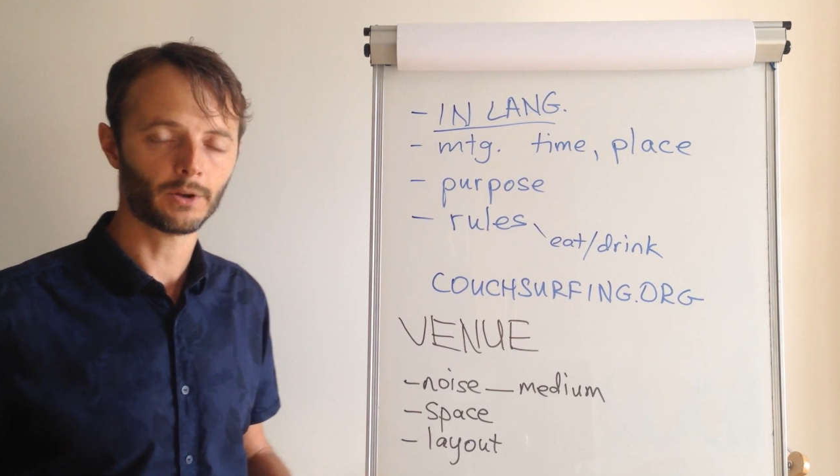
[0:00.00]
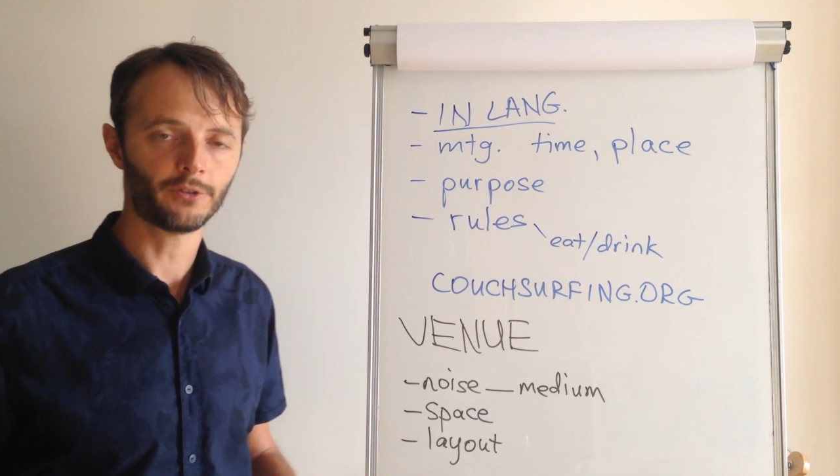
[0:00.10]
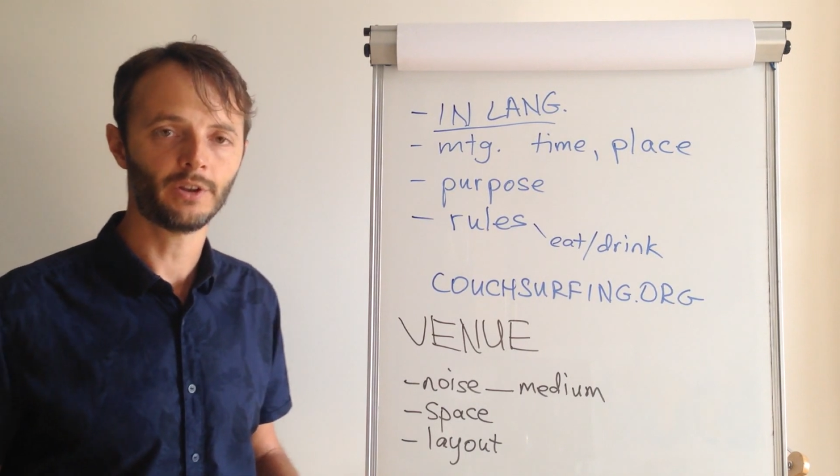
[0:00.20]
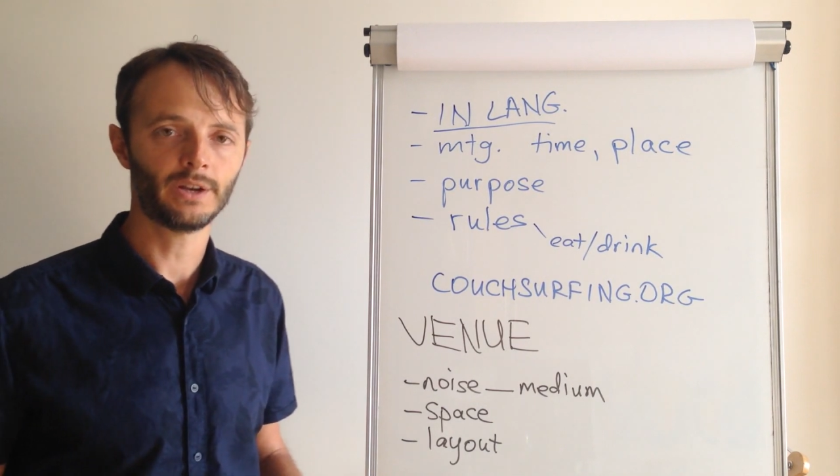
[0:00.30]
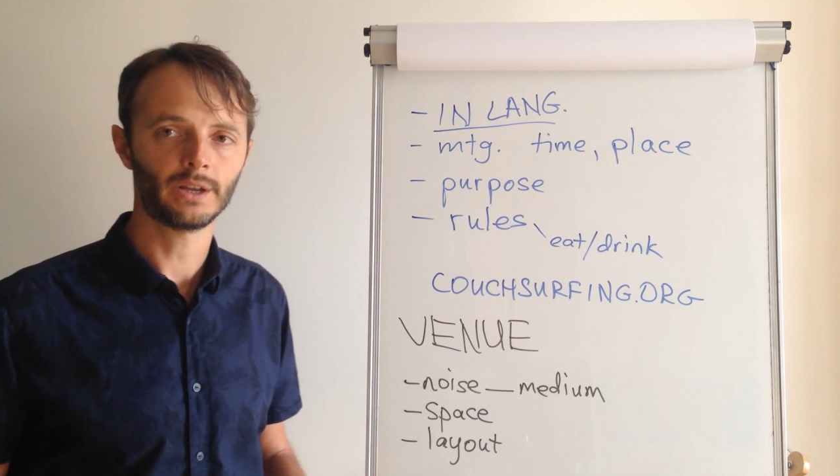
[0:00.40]
are
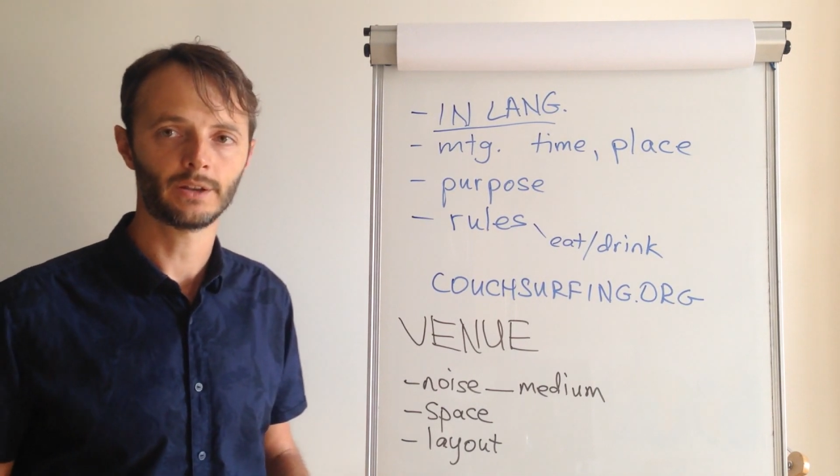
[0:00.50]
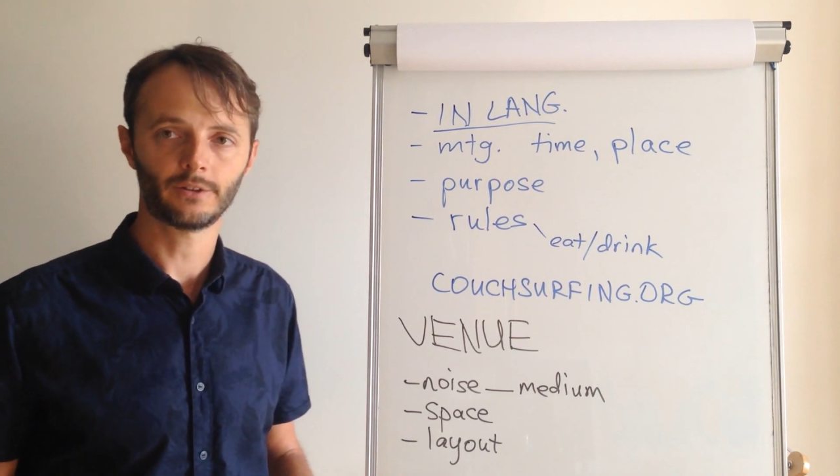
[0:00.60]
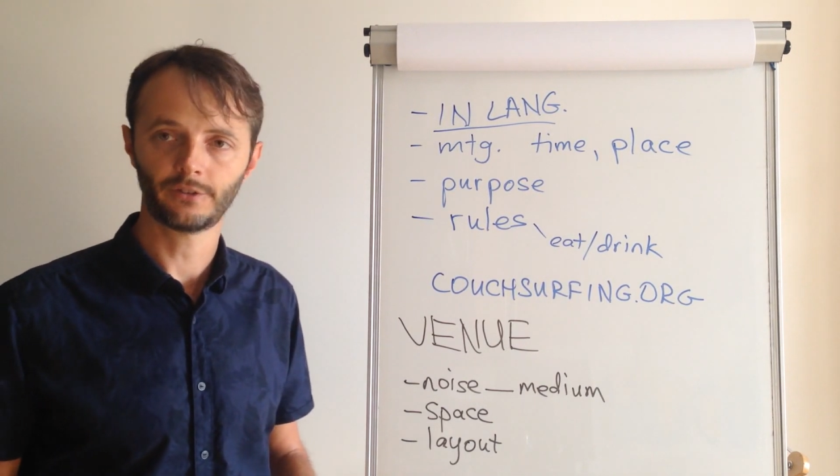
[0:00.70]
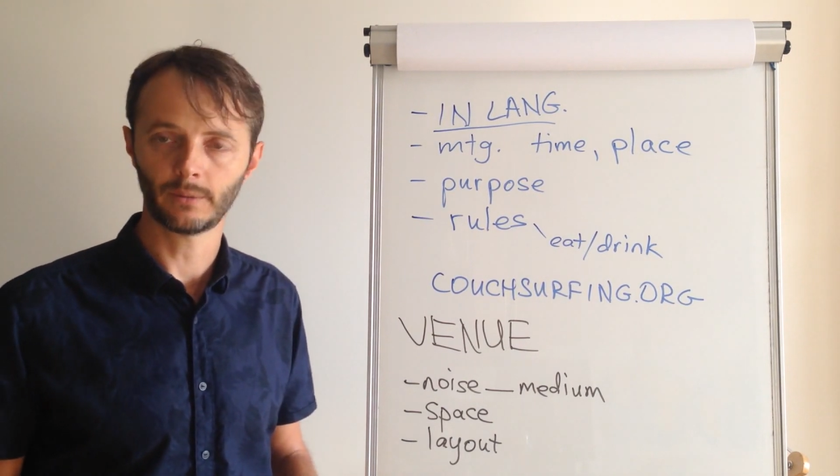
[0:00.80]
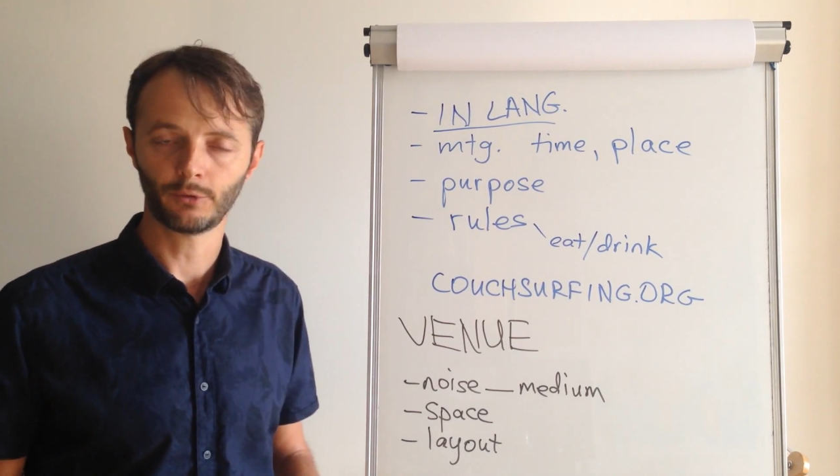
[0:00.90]
sitting
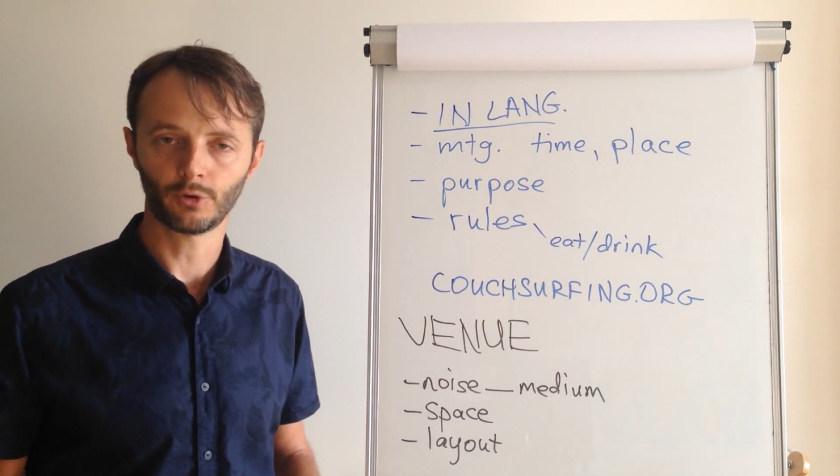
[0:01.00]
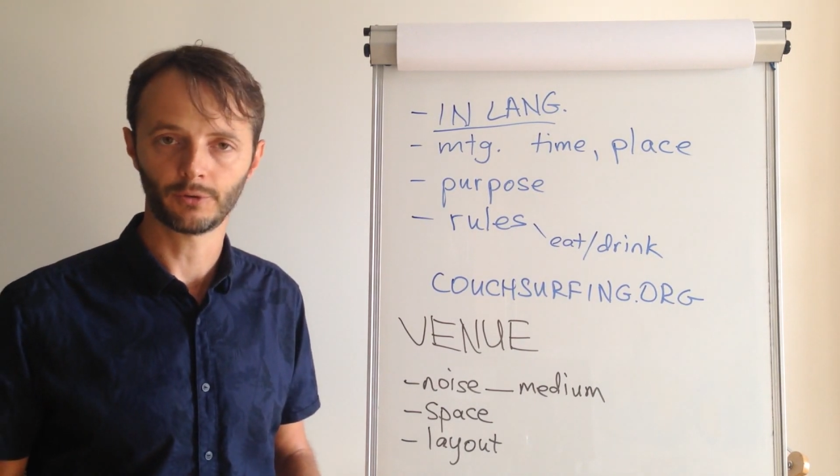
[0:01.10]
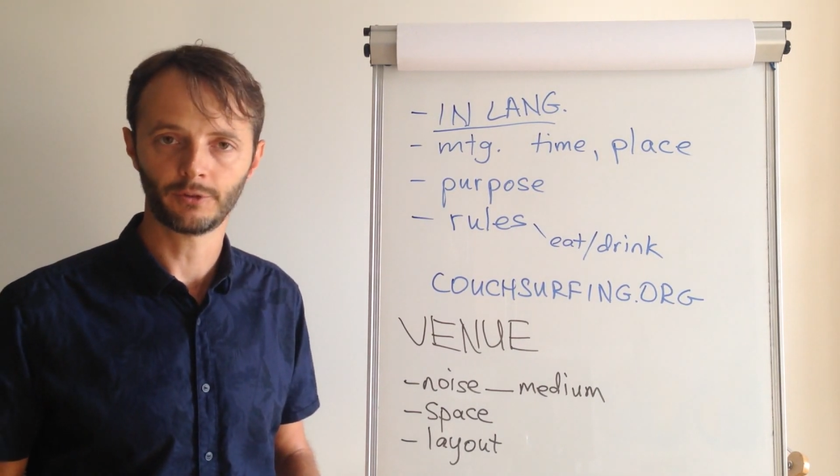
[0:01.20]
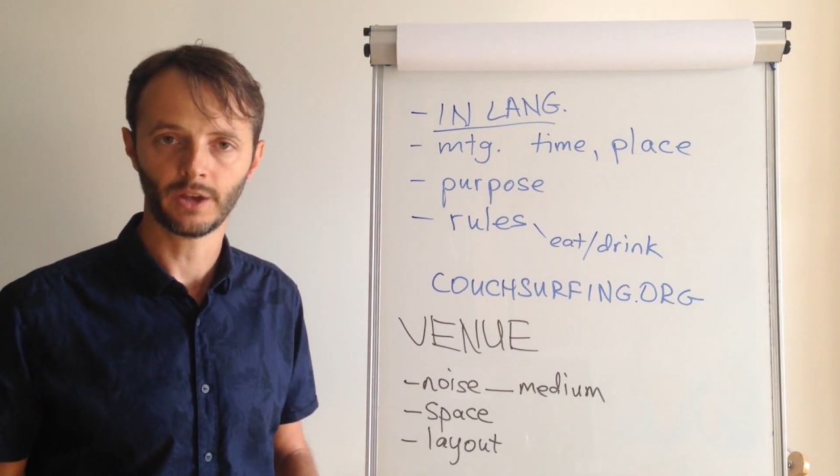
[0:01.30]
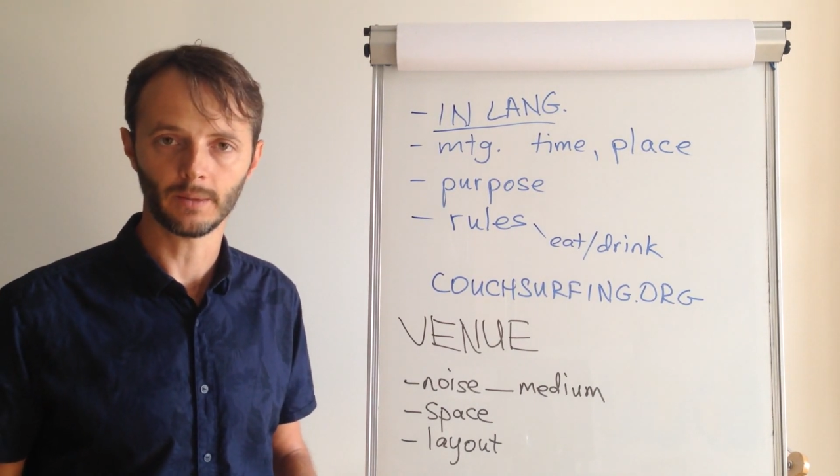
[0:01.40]
at some sort
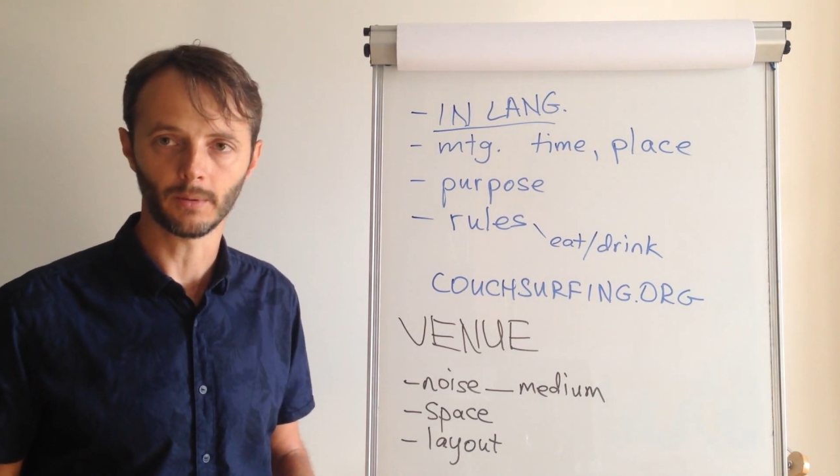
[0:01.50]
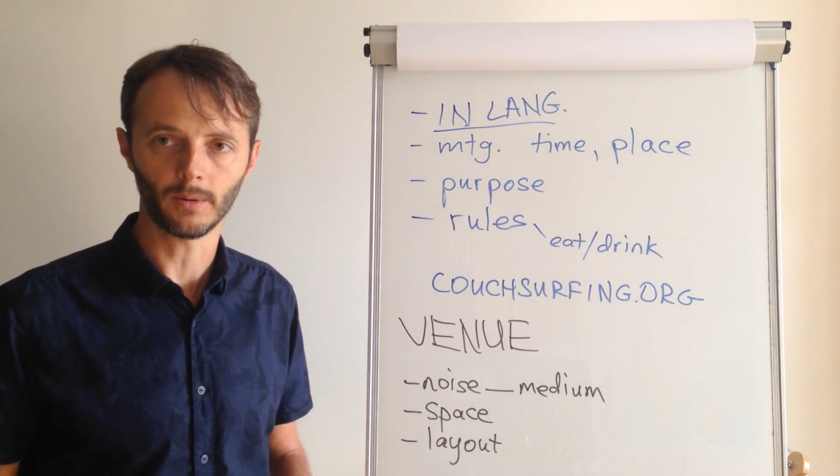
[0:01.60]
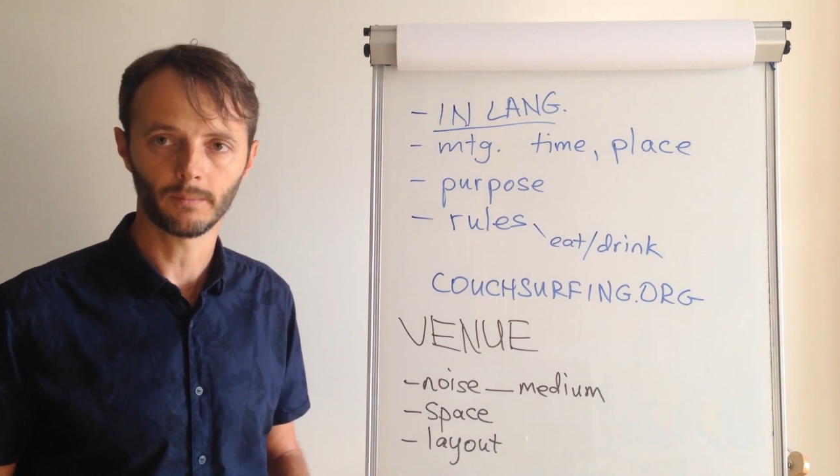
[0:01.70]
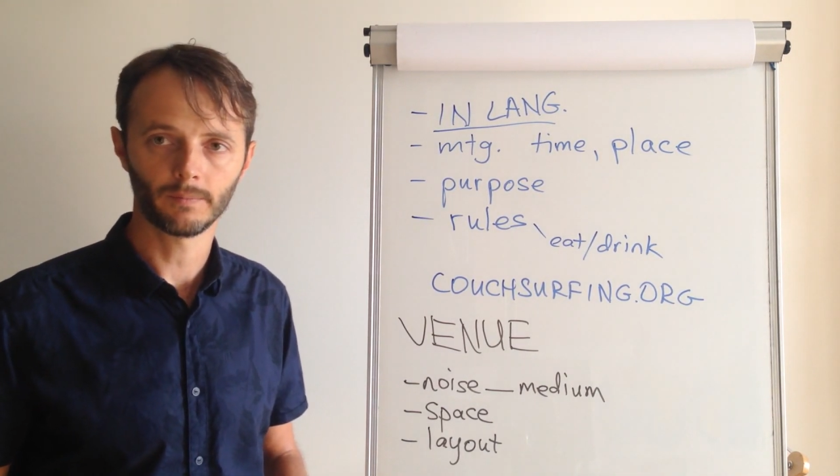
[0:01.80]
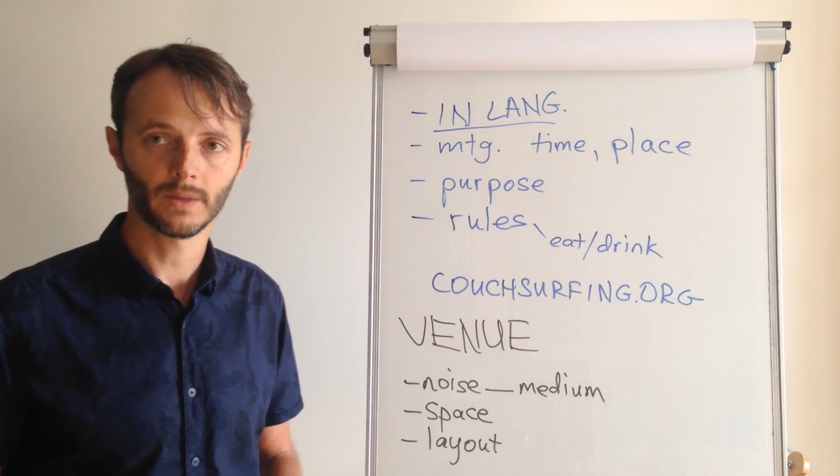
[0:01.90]
of table.